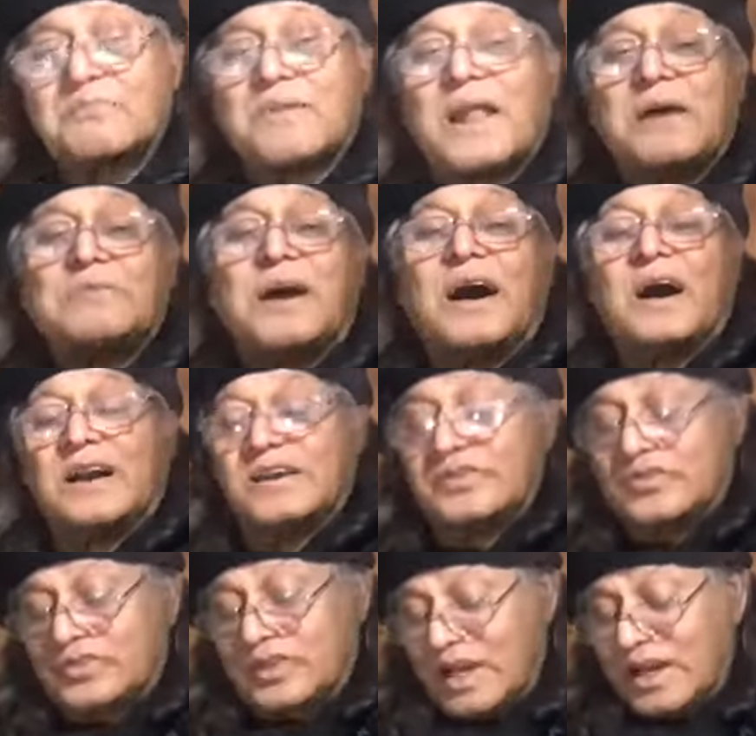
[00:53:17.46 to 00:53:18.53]
Plummer is
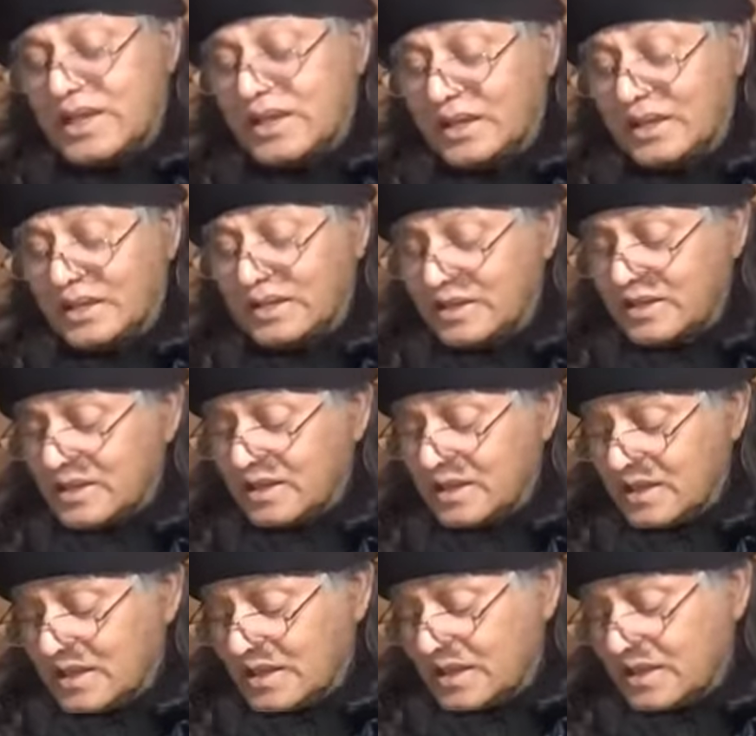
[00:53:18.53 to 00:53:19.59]
saying
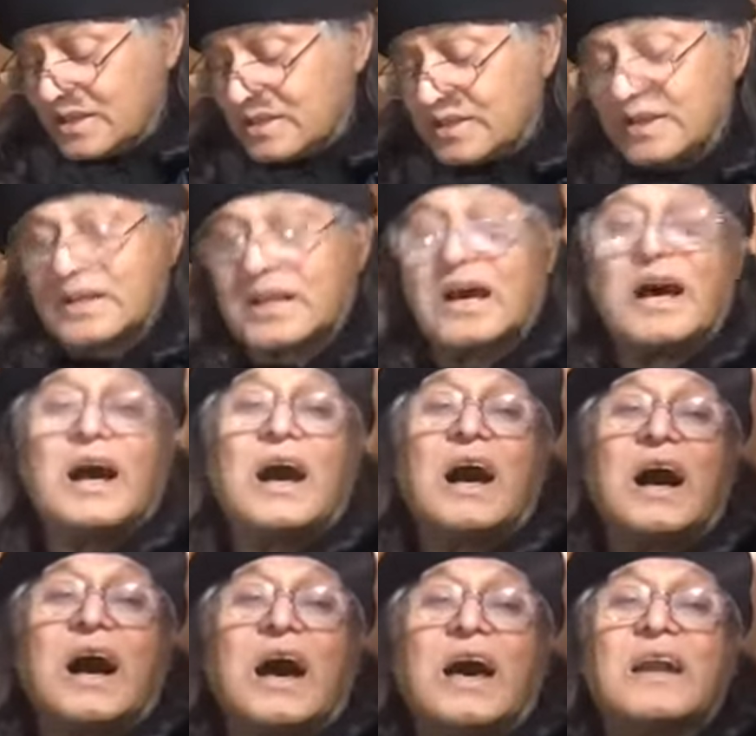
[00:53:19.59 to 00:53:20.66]
that
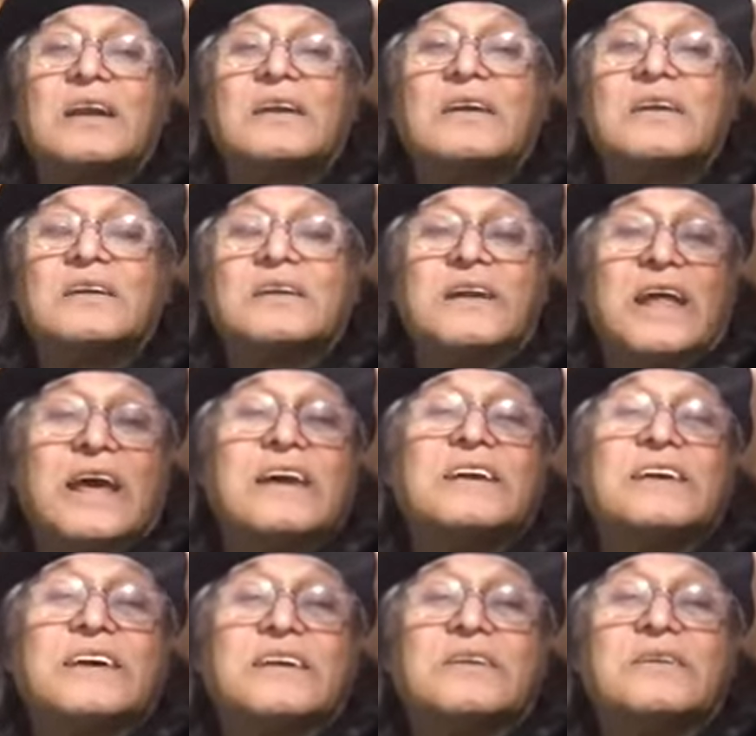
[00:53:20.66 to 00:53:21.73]
her
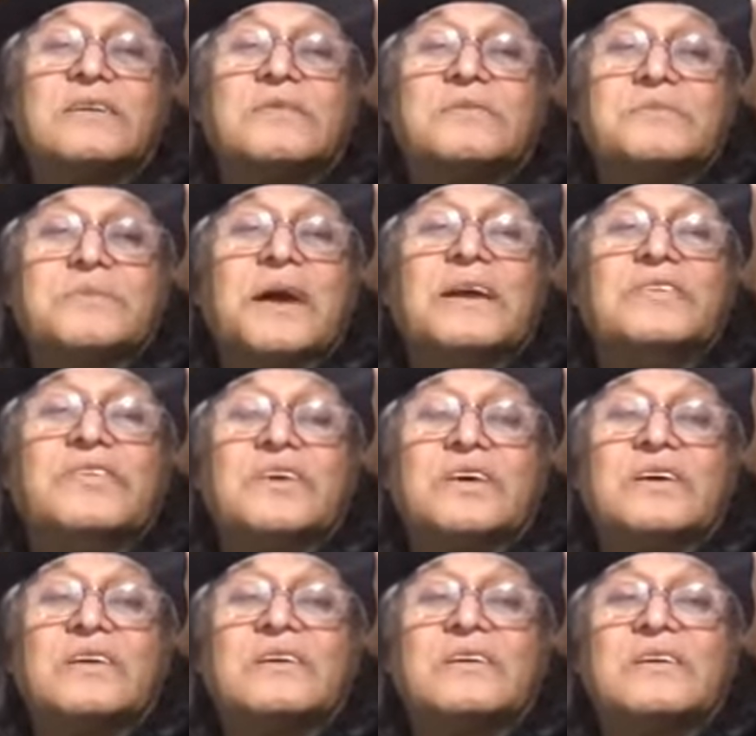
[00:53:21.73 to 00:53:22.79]
naked
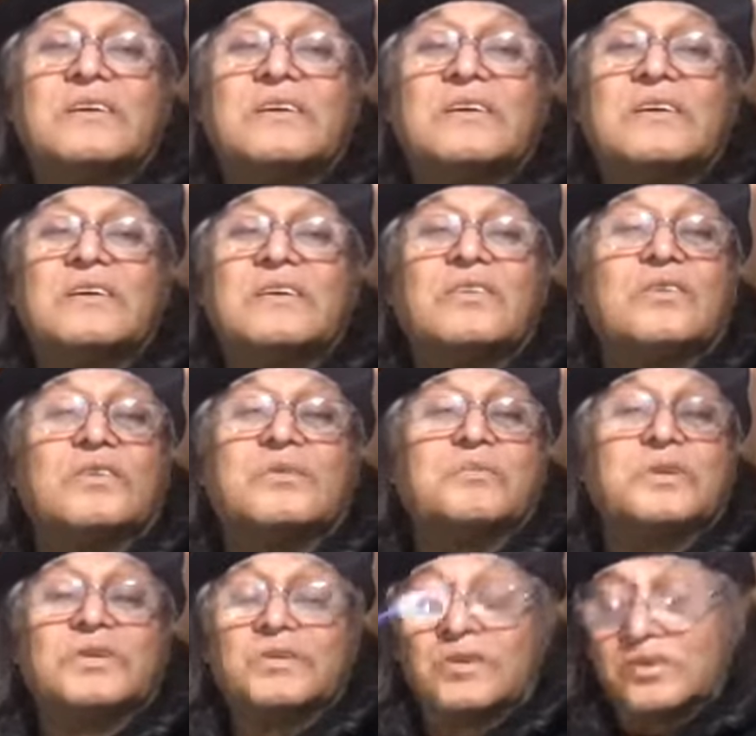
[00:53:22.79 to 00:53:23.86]
bathing couldn't
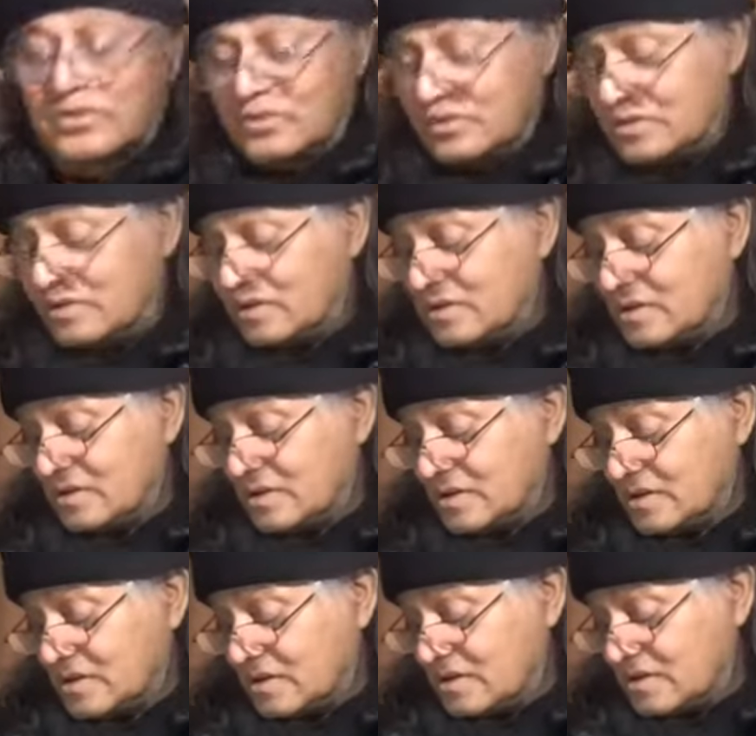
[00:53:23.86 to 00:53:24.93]
be shown
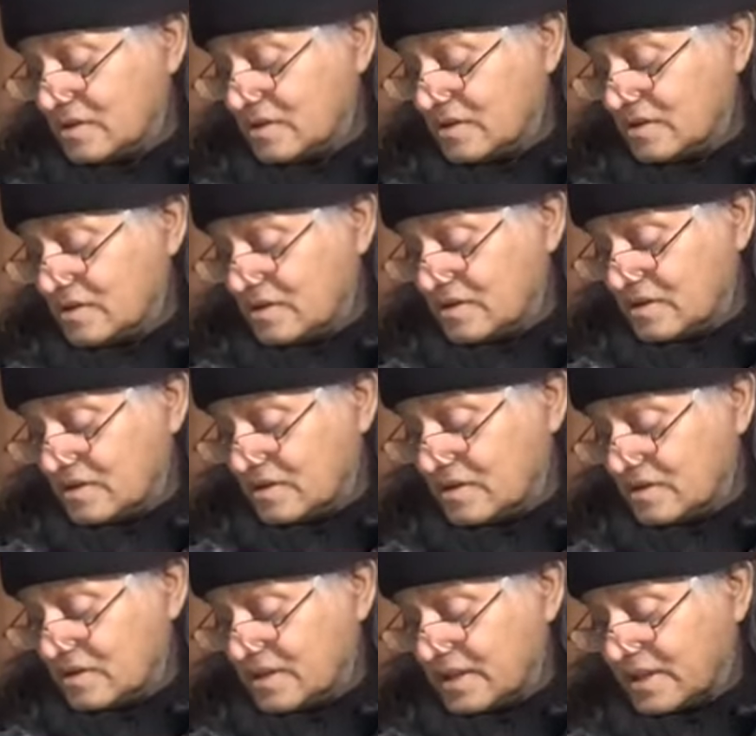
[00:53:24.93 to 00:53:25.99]

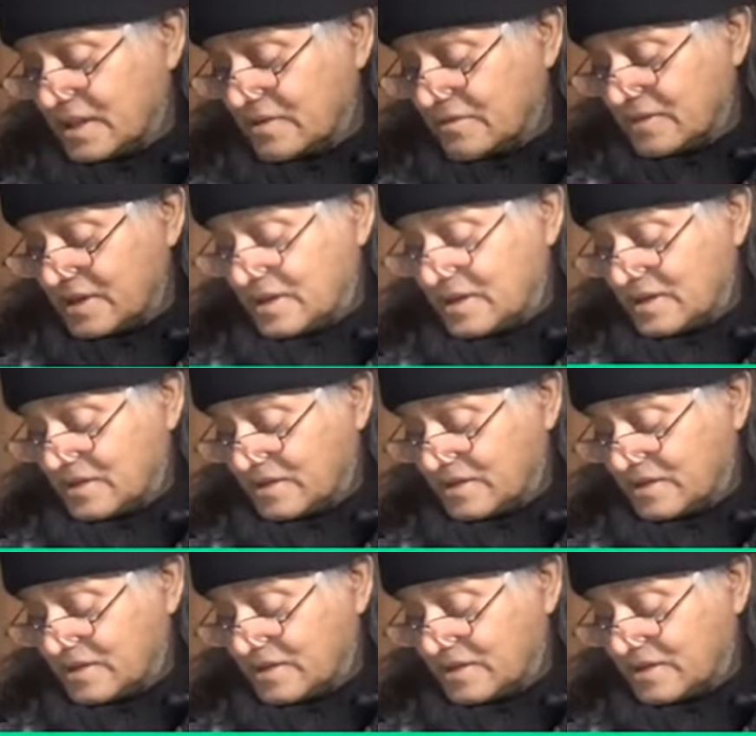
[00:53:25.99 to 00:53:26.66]
on the camera.